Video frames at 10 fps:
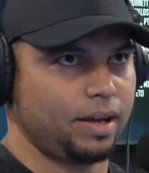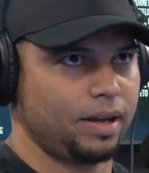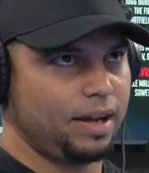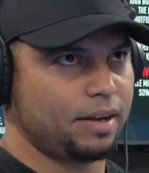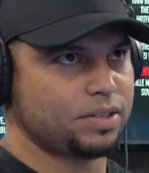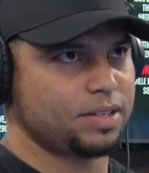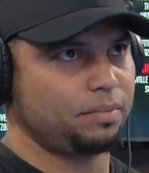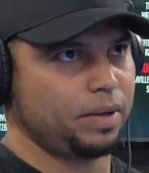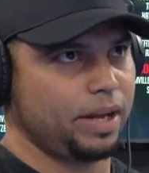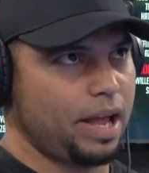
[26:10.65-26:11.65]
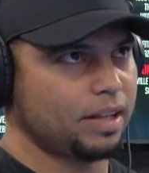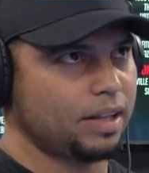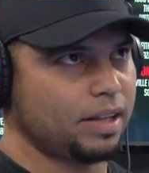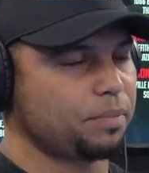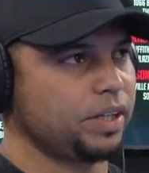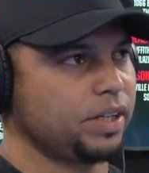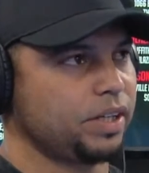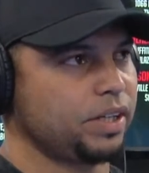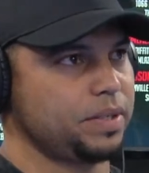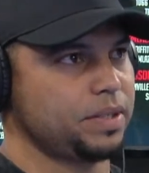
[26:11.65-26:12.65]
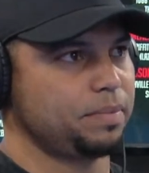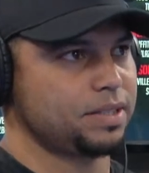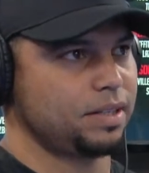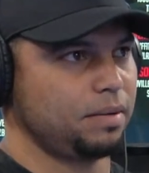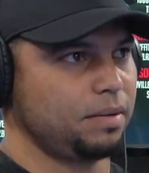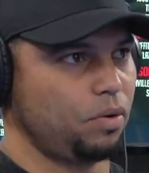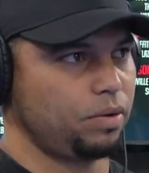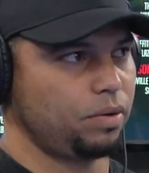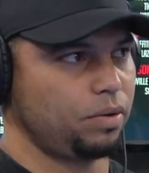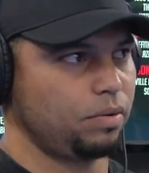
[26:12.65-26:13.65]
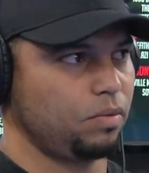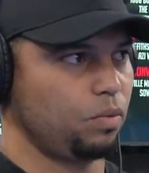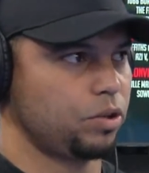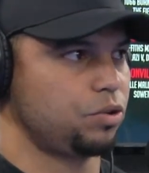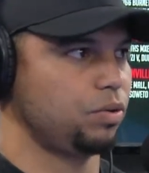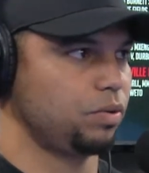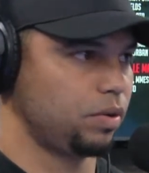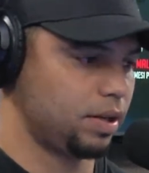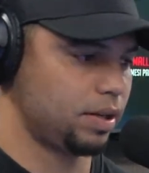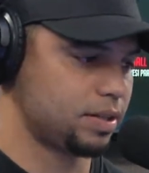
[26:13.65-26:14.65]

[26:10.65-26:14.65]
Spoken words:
entrepreneurship is basically born with you. You understand?